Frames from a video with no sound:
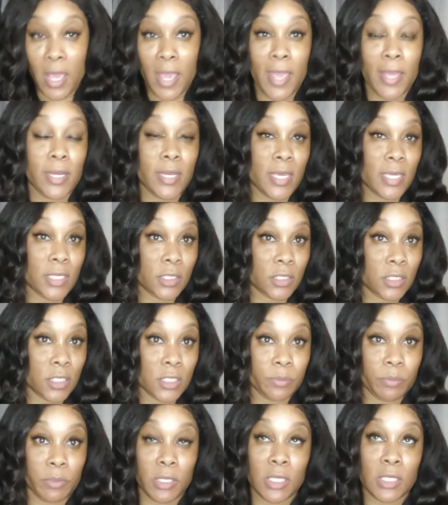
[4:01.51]
And that's
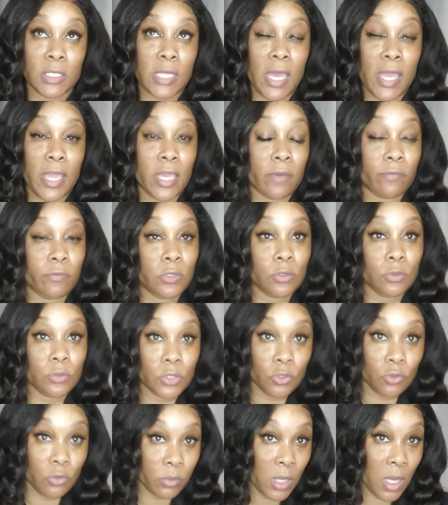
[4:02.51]
just because I have
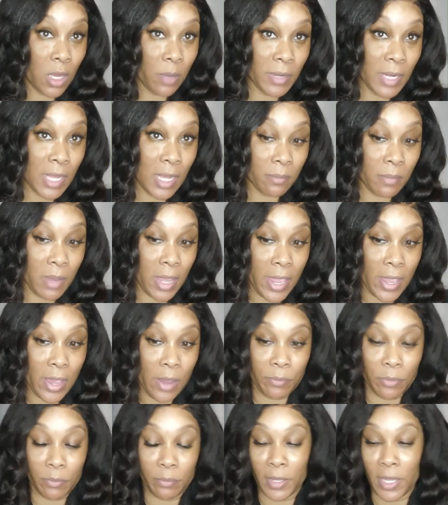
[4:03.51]
YouTube coming out of my
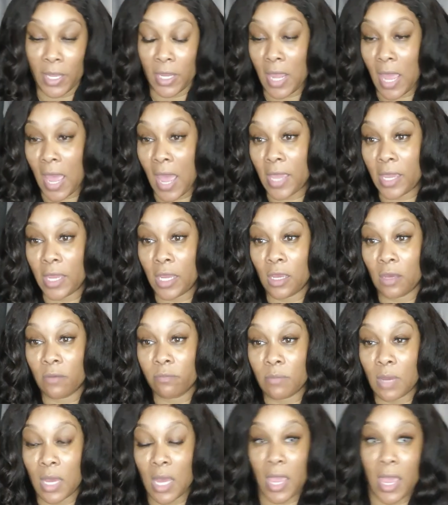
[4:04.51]
Apple Pay. I
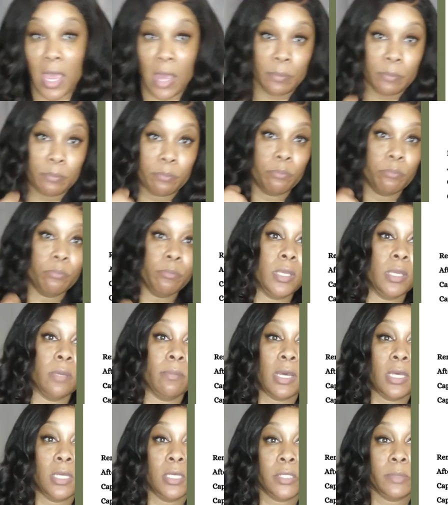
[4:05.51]
have my Apple me
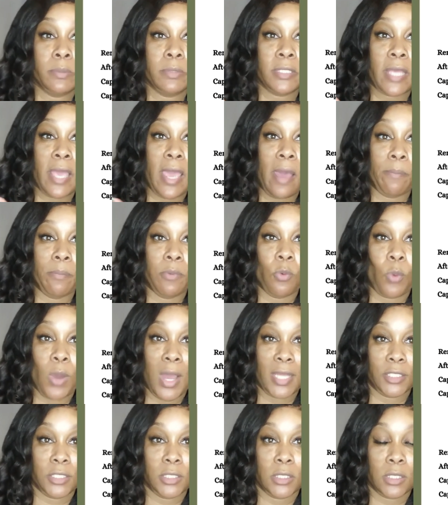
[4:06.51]
and my husband's Apple
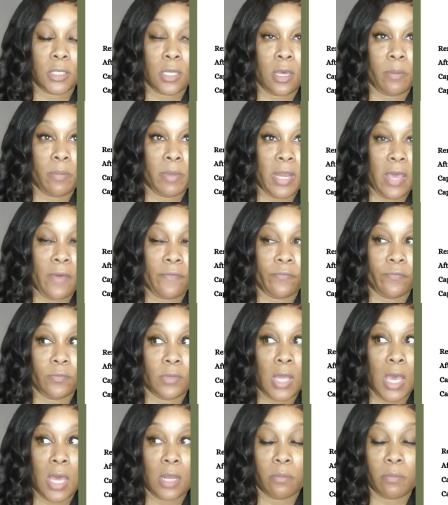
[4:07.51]
Watches coming out,
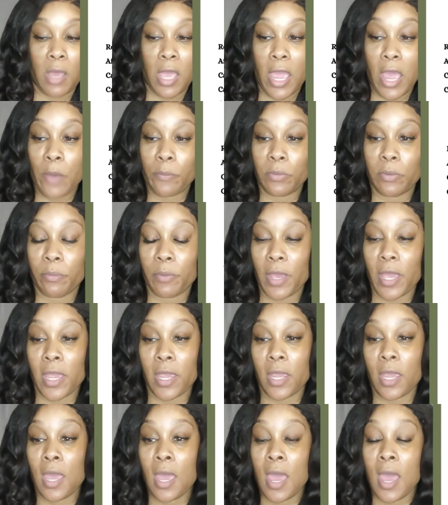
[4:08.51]
out of my Apple
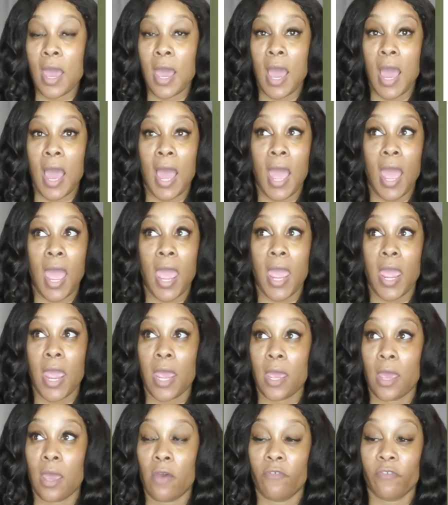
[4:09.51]
Pay. I
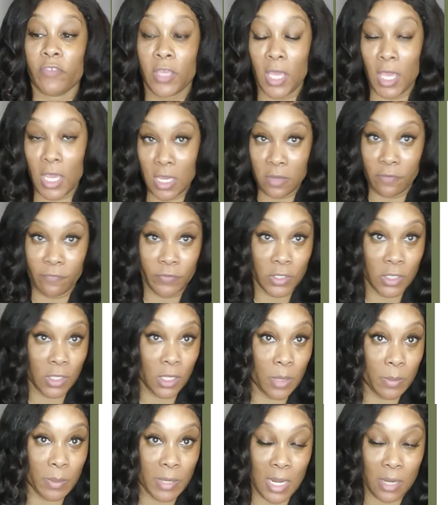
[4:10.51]
have Canva
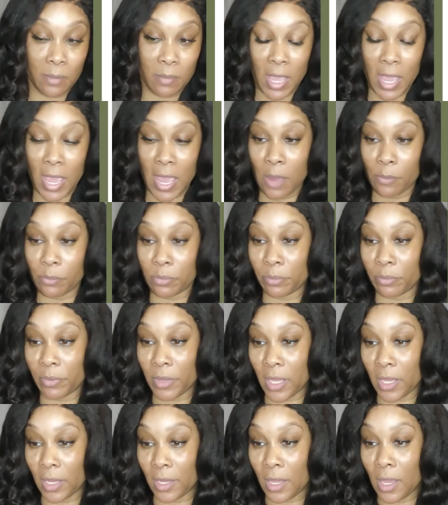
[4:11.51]
coming out of my Apple
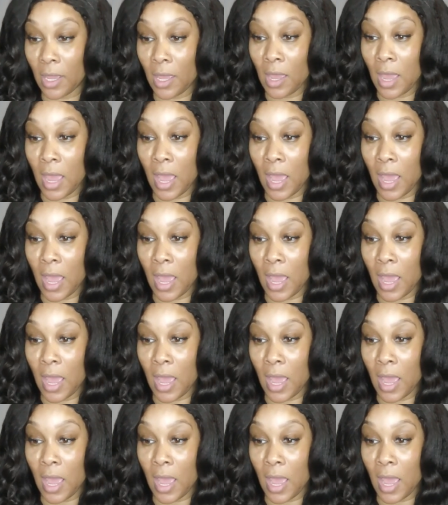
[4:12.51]
Pay.